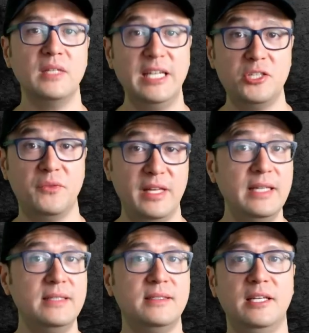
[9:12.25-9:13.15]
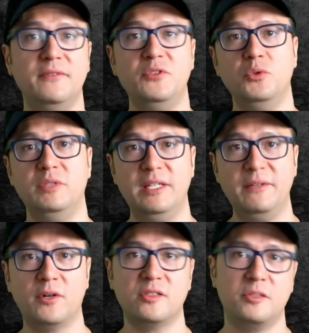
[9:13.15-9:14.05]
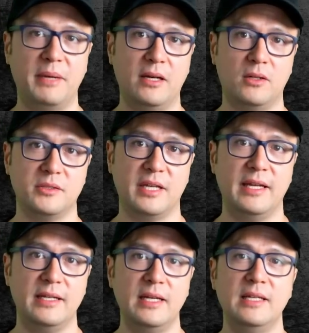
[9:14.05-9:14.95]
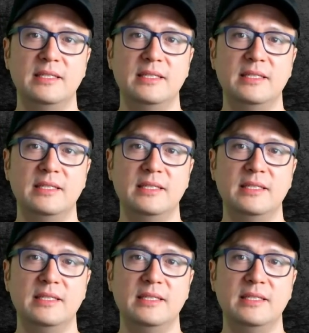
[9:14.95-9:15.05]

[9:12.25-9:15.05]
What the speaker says: Each of these give you default spells and